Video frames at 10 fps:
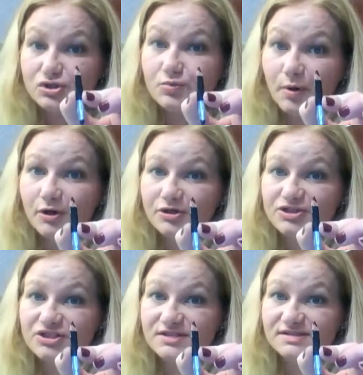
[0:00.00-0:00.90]
to
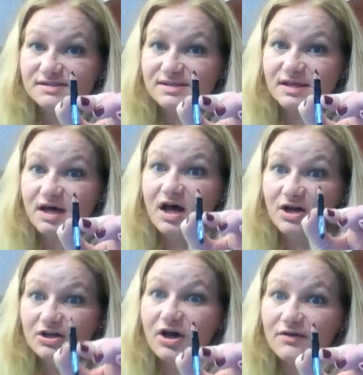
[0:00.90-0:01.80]
purchase
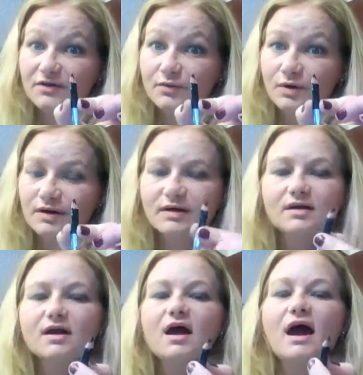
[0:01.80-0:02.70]
another one.
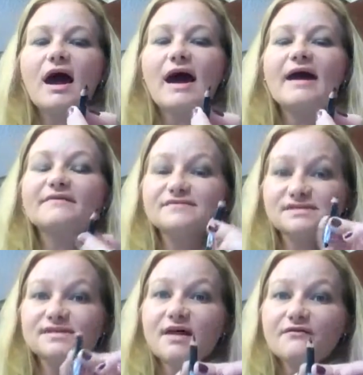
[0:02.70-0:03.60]
I have
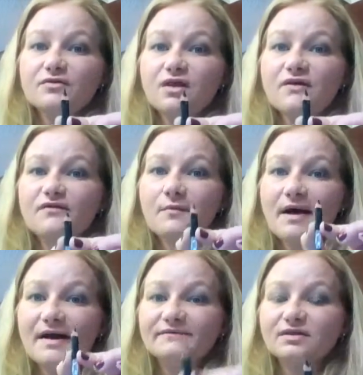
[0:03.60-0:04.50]
several of them. I
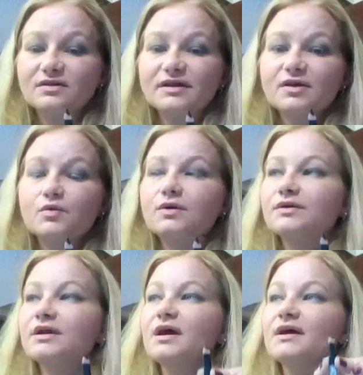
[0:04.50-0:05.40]
have the
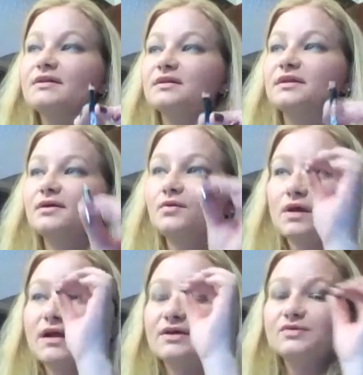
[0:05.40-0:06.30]
liquid. The liquid
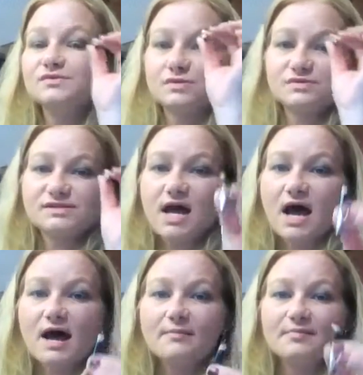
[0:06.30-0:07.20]
I use on
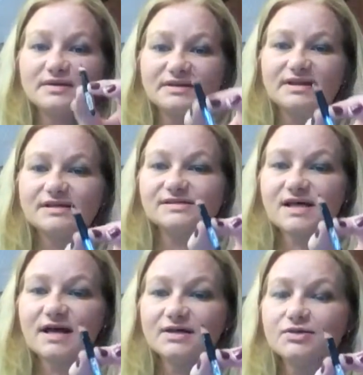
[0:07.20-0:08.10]
top, but this
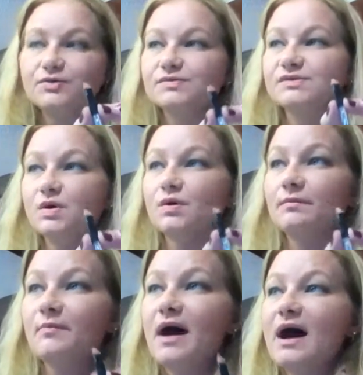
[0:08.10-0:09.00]
I use
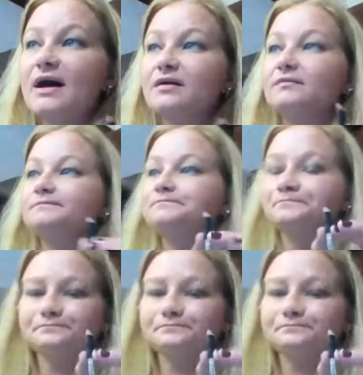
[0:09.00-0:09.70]
on bottom.